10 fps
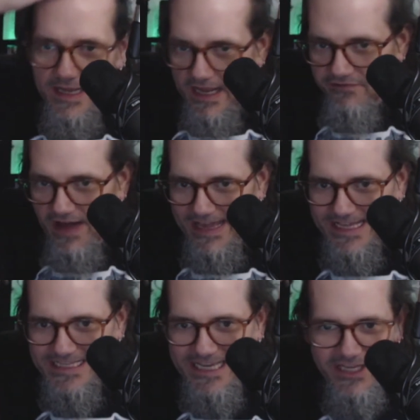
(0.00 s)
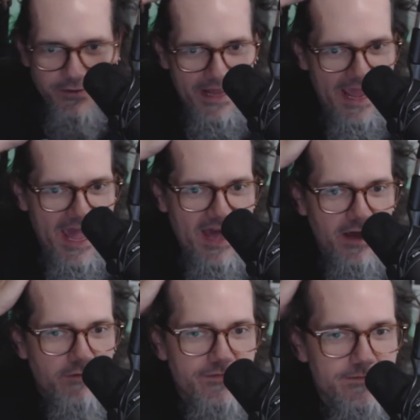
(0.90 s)
If I continue to
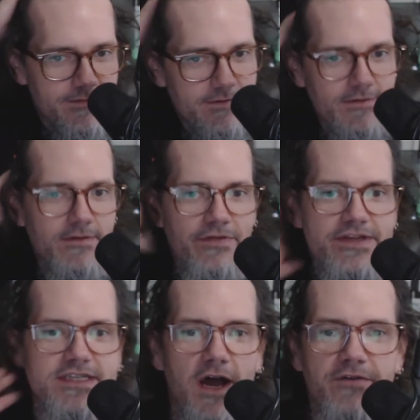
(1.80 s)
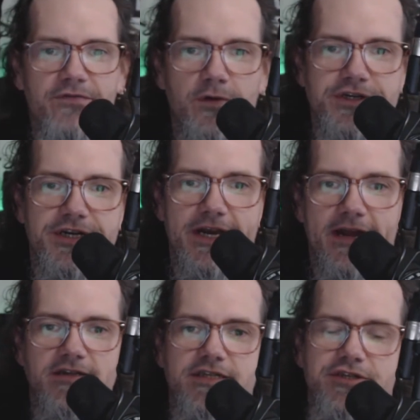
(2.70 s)
have this unfortunate
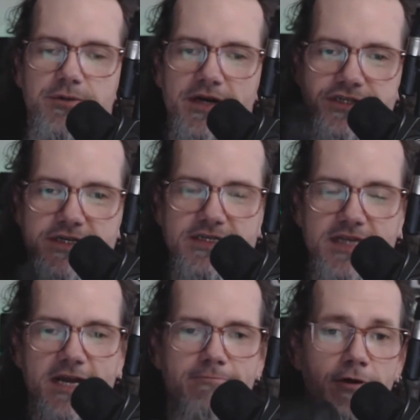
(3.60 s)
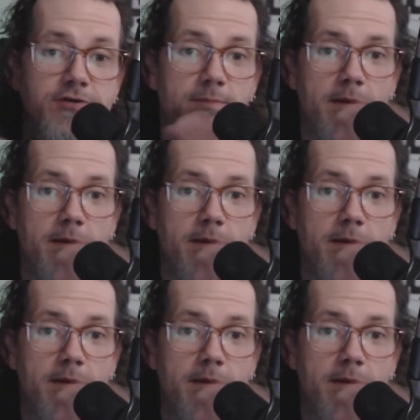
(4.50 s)
hair situation as I approach my